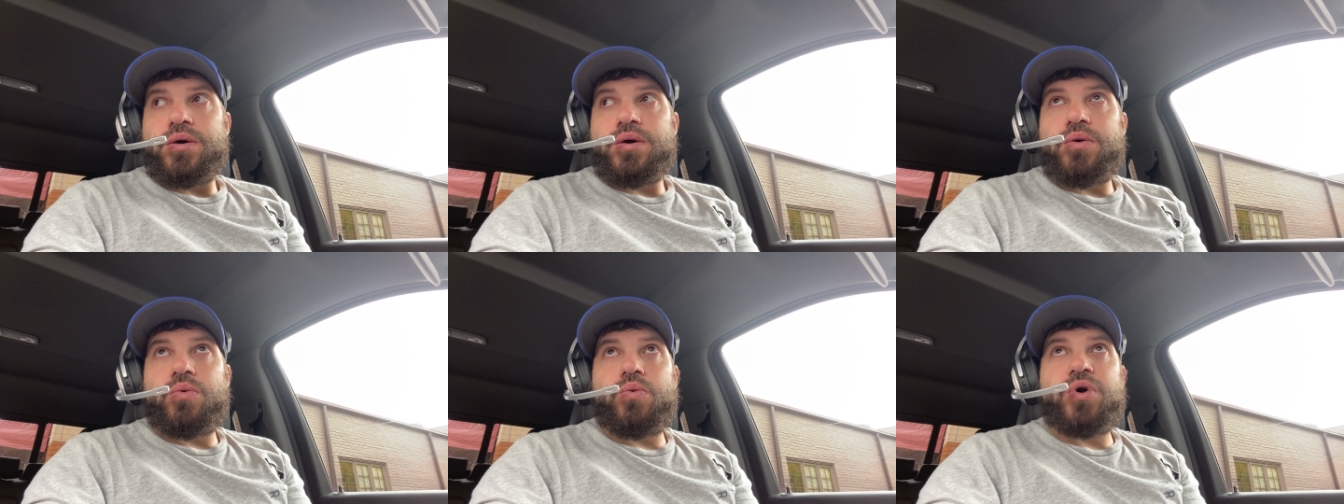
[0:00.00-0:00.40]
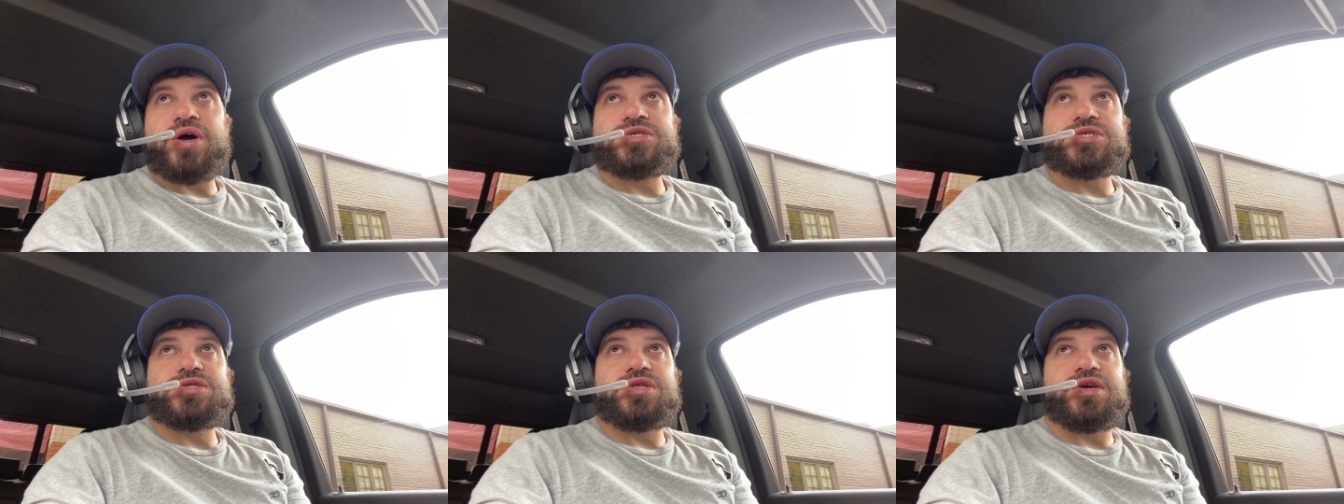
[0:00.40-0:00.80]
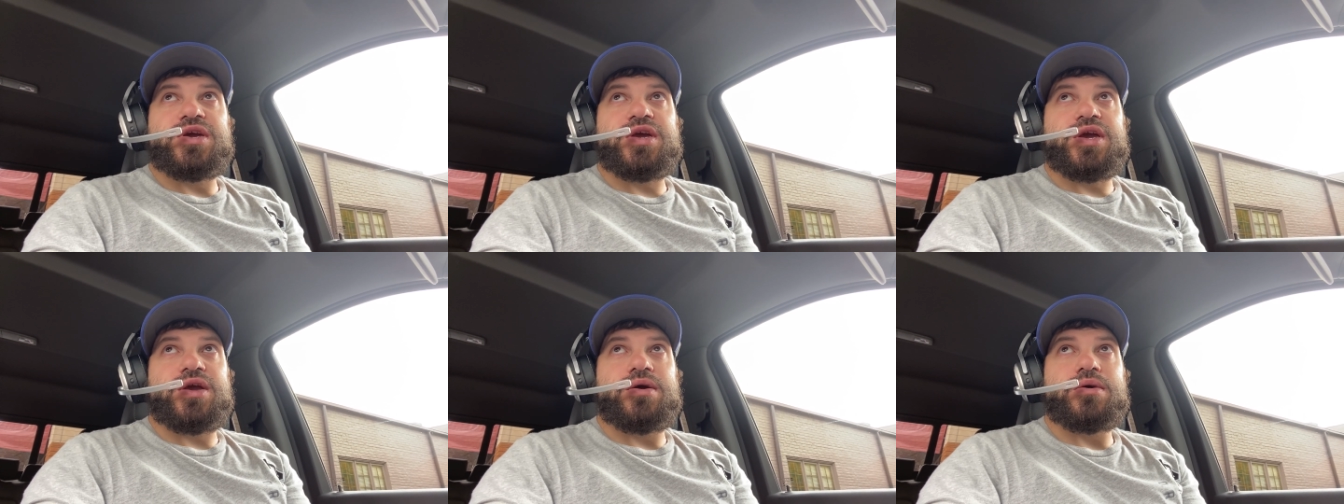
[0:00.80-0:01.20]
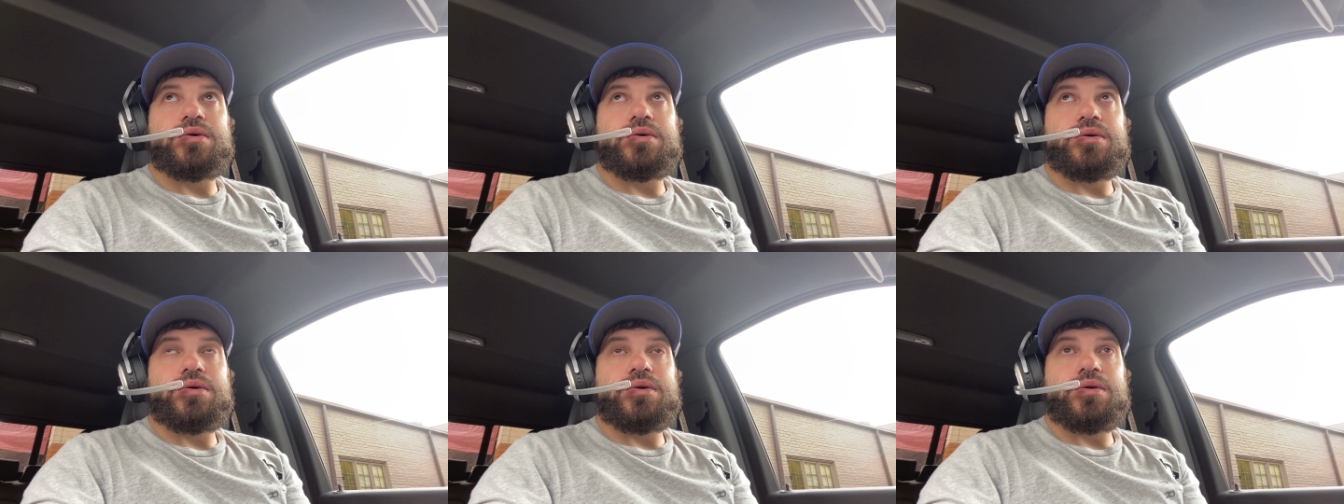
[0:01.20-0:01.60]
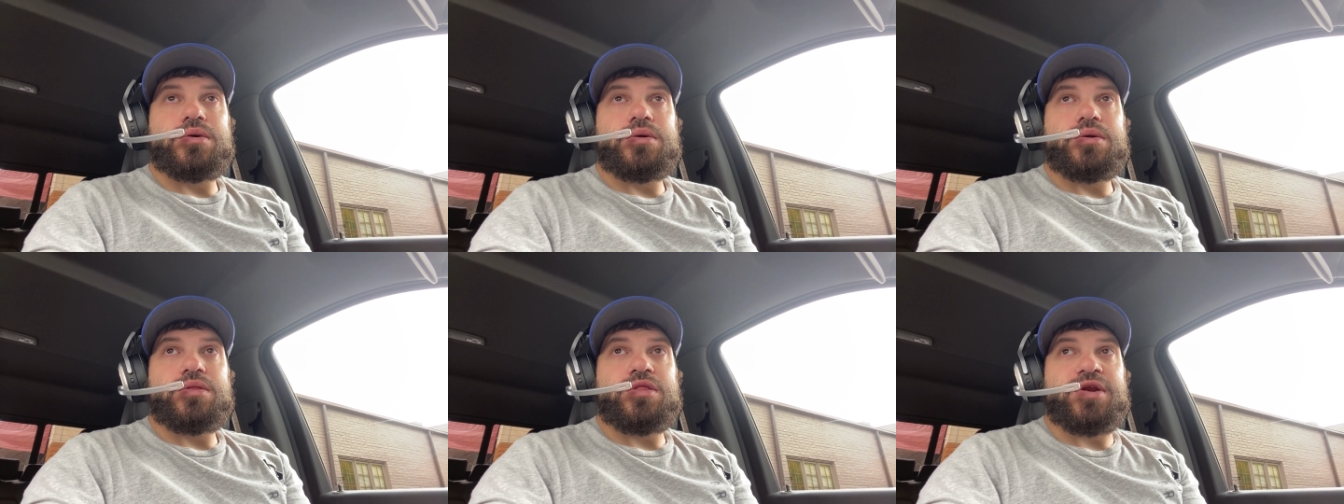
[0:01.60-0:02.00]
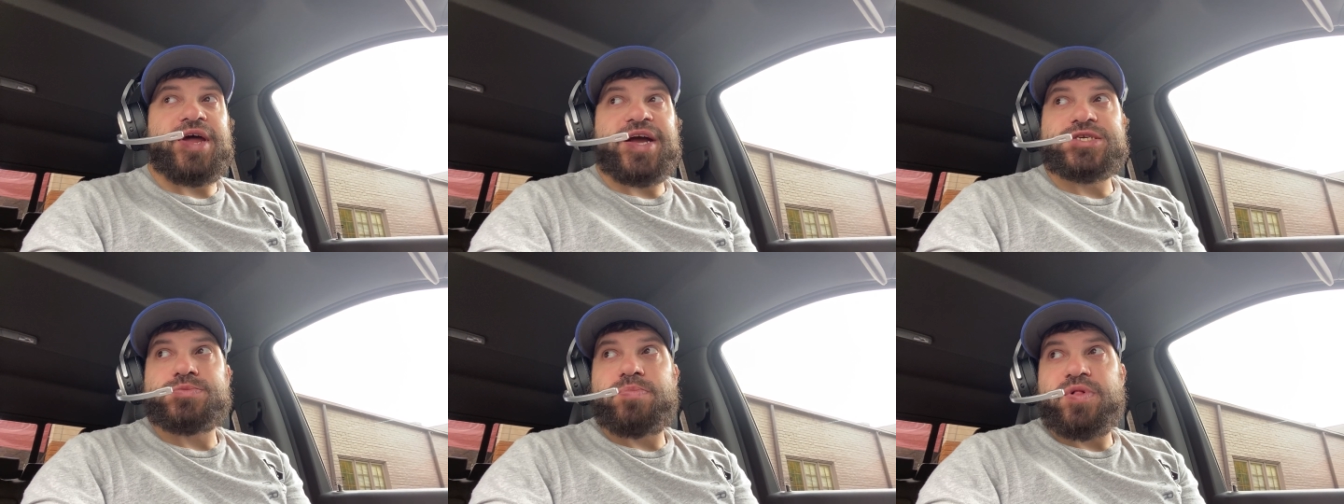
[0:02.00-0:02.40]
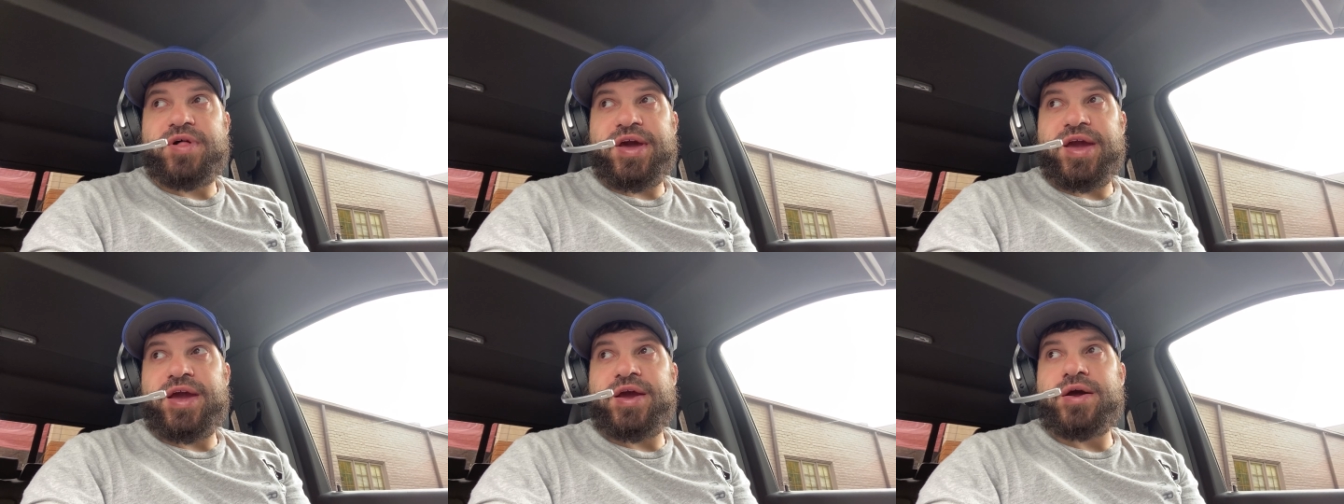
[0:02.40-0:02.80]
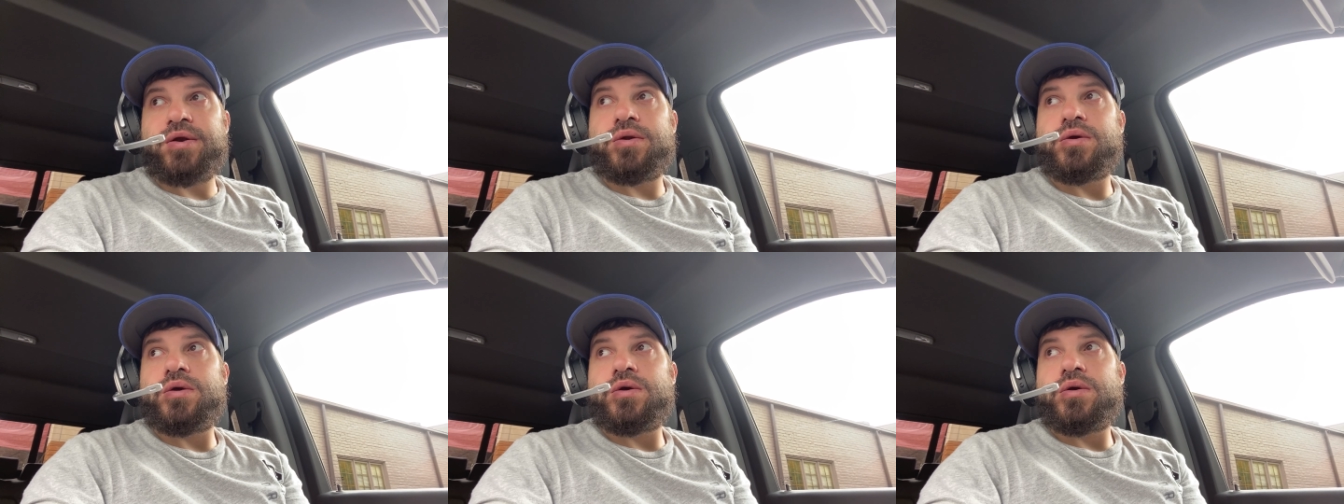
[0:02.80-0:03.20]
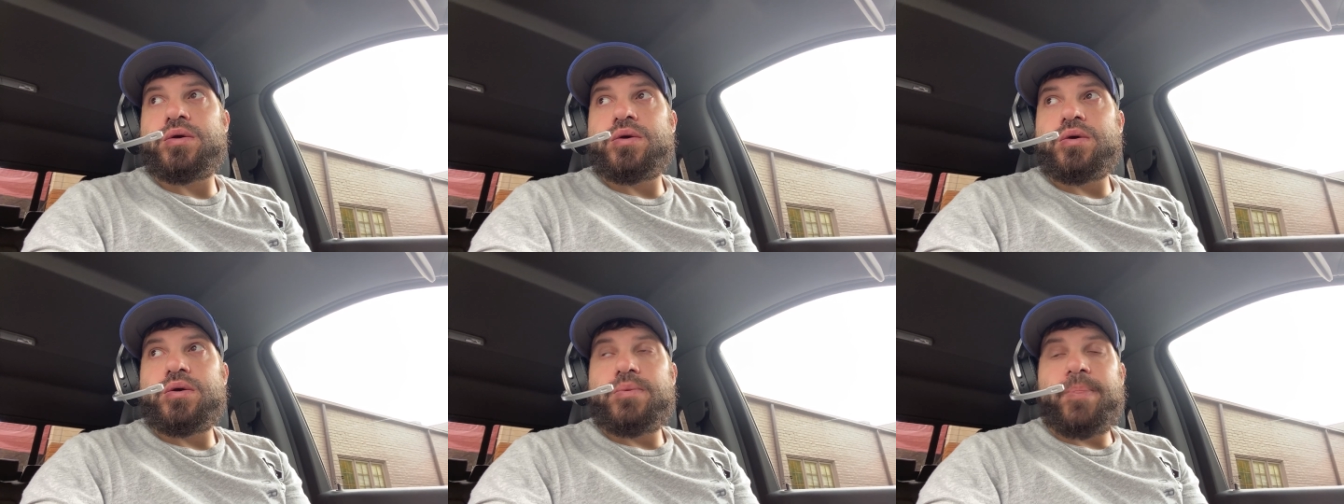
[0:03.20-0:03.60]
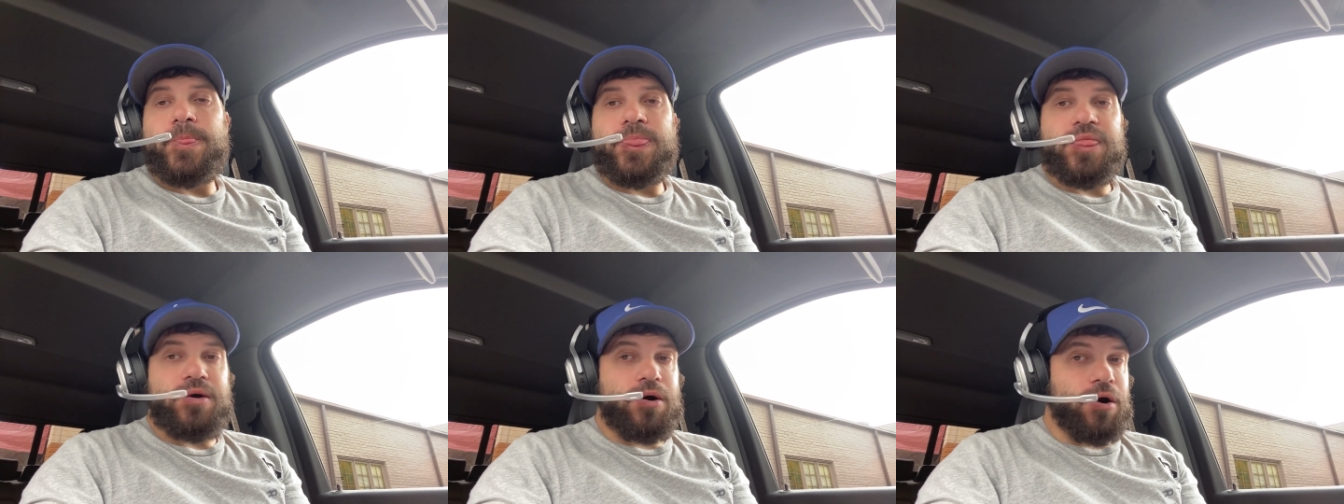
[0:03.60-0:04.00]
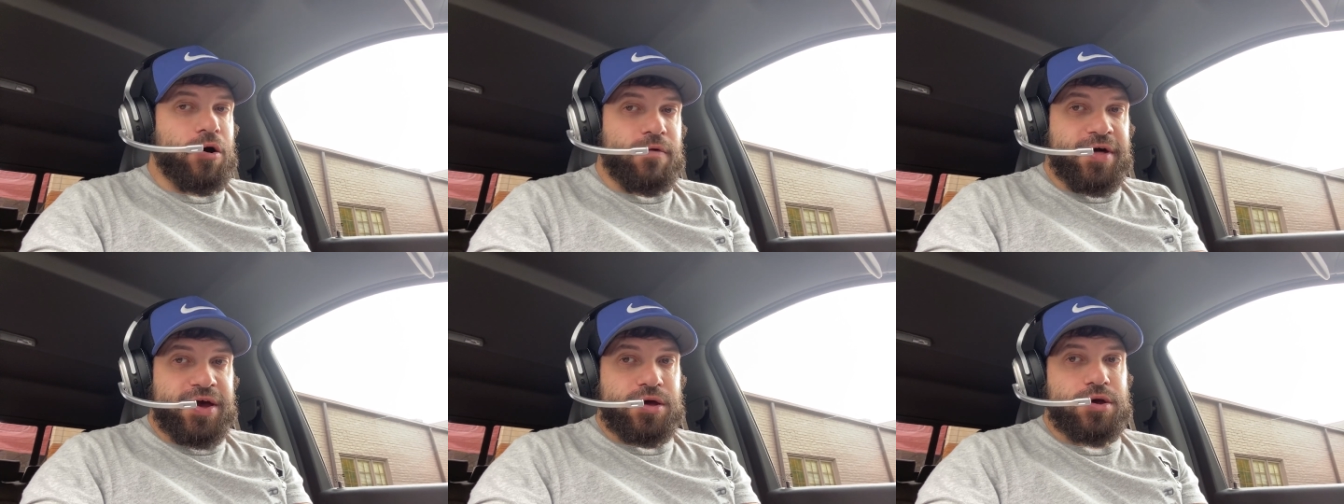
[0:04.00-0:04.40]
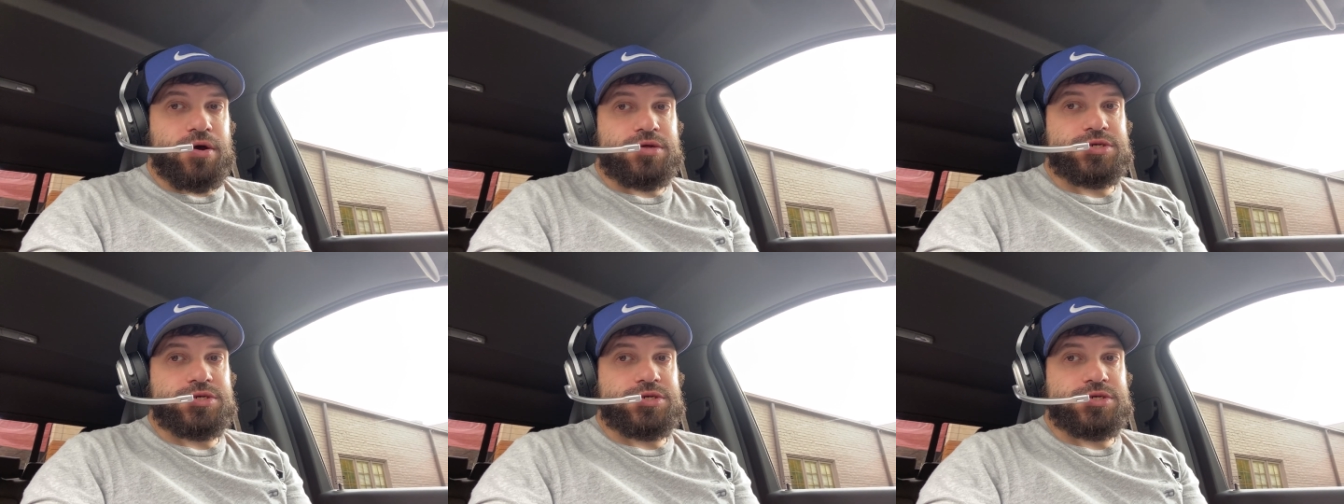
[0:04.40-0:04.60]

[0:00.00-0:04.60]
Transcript: what's the the next plan, all that good